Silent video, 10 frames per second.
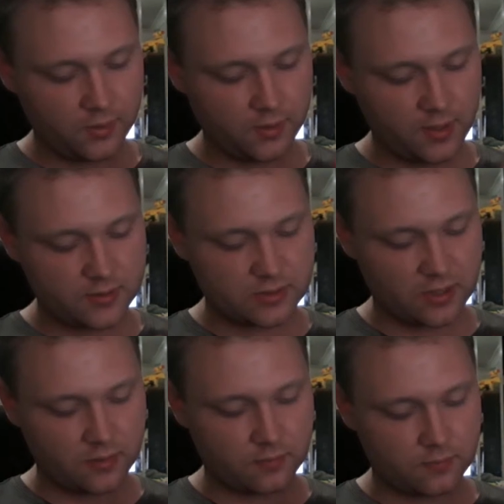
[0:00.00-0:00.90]
yeah,
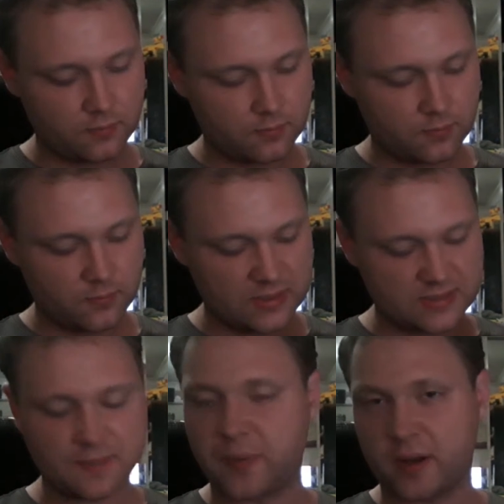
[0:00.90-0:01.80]
so is
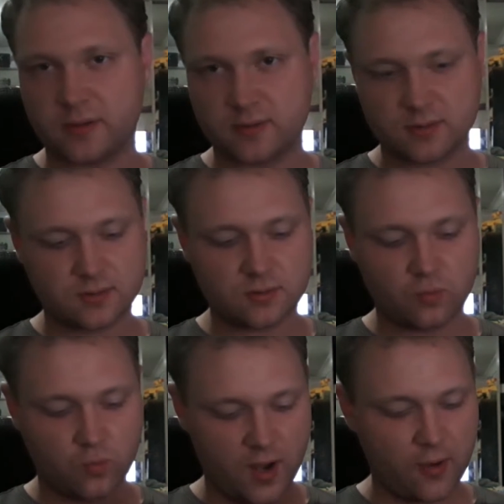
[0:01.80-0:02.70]
the buttons.
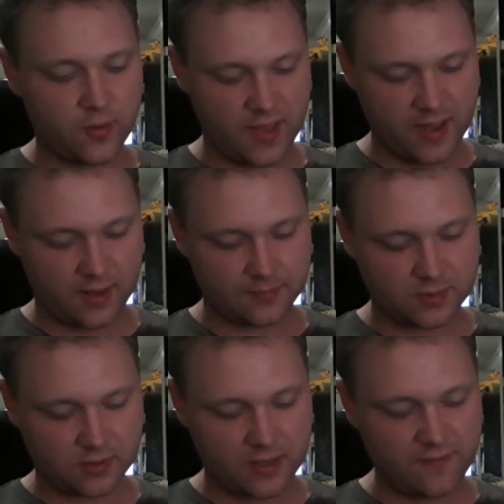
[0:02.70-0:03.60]
Why were they
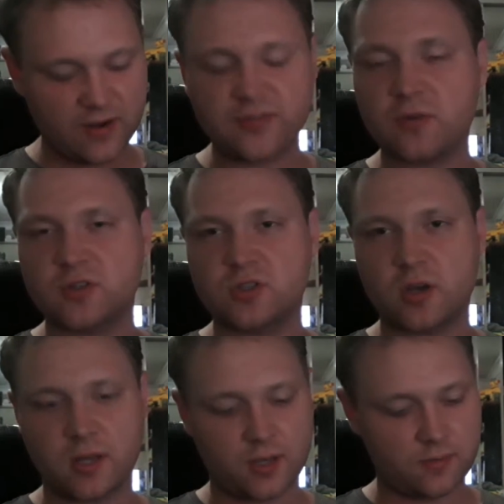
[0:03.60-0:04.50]
elliptical? Even if they were
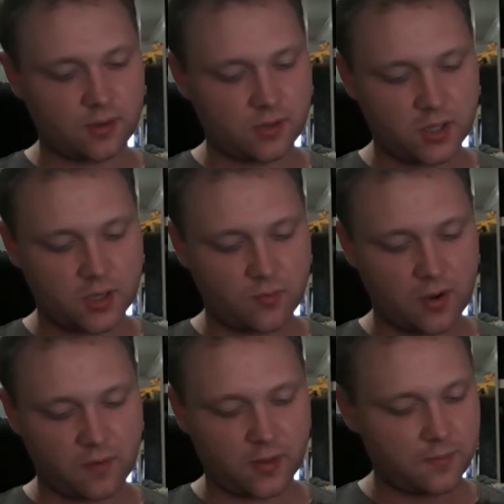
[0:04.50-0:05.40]
circular, they could have gotten away
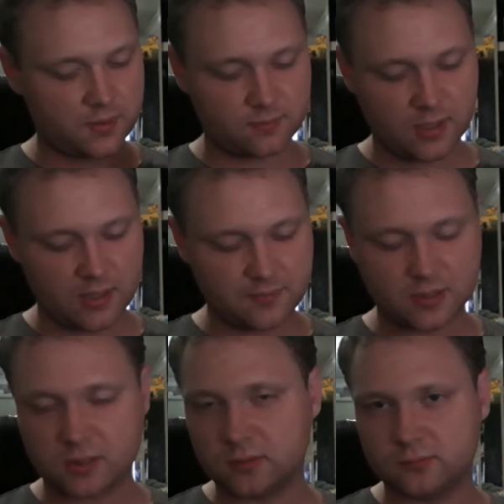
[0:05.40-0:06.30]
with it, but
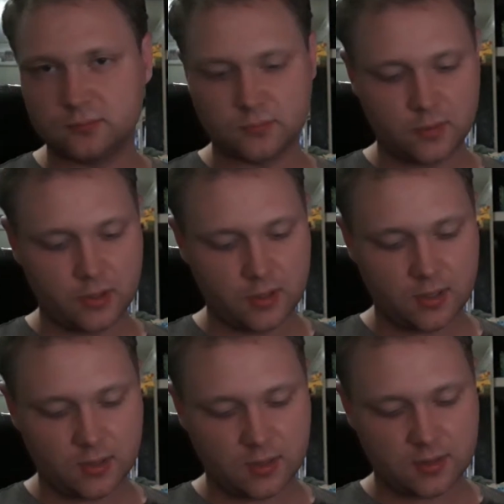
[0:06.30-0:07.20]
elliptical
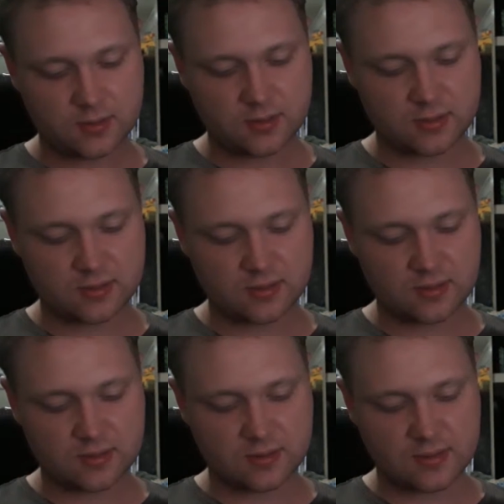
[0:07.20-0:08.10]
is just,
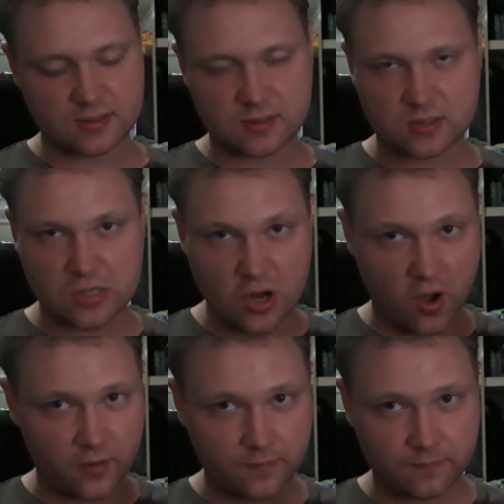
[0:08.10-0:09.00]
they're just
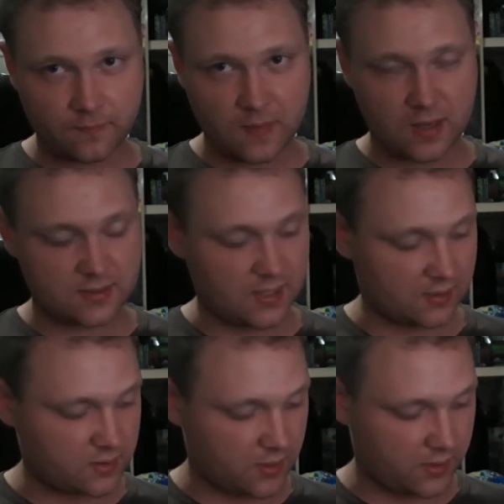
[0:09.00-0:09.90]
not
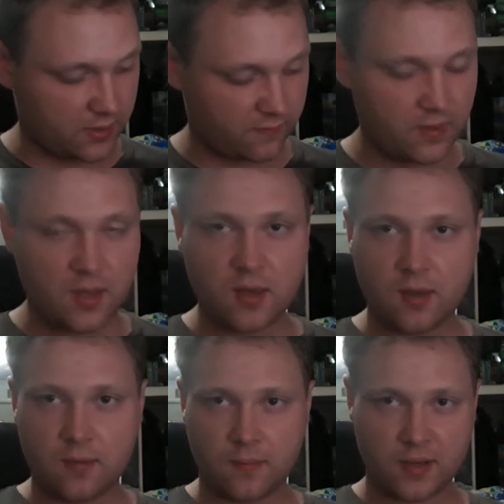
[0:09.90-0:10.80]
tactile enough.
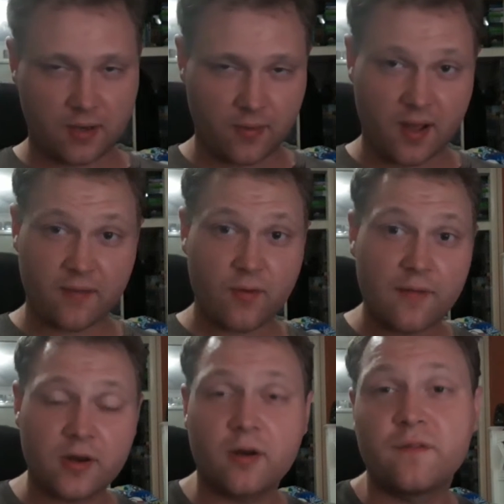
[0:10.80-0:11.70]
But anyway, I've
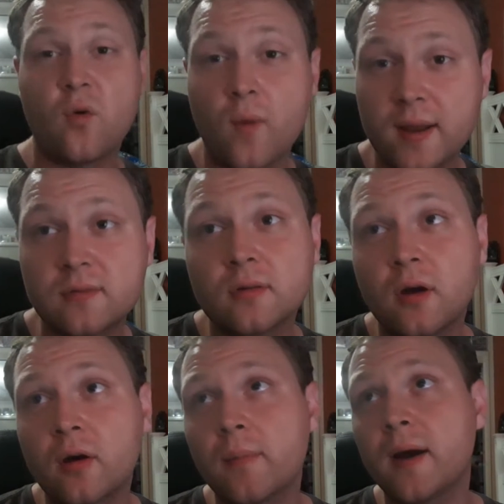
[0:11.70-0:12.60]
rabbited on for way too
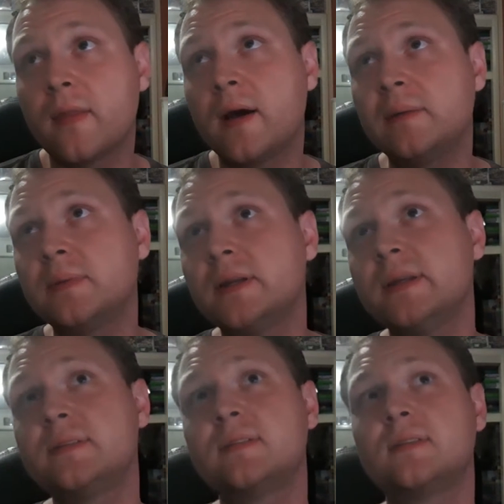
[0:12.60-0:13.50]
long about that, but
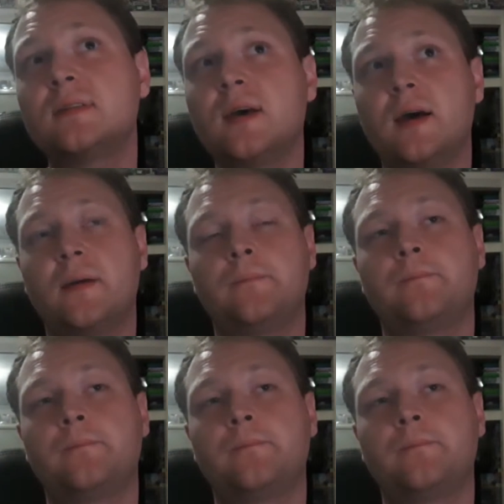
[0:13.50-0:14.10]
it's an